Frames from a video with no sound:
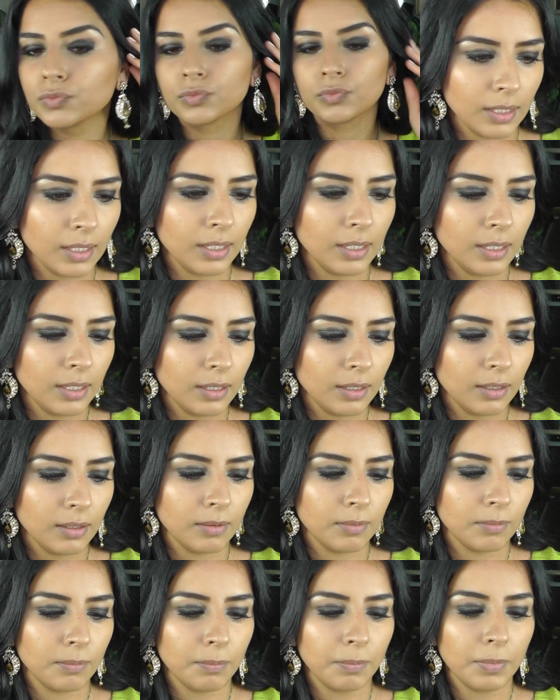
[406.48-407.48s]

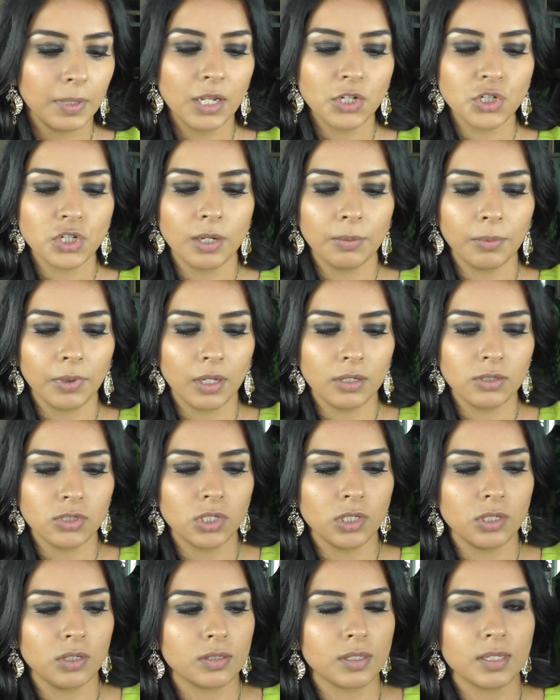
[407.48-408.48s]
The blush I'm going
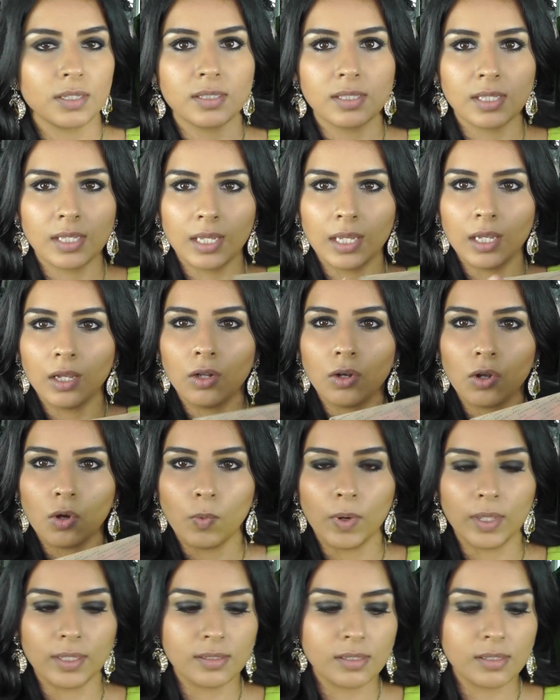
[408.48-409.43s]
to use is the Inglot one.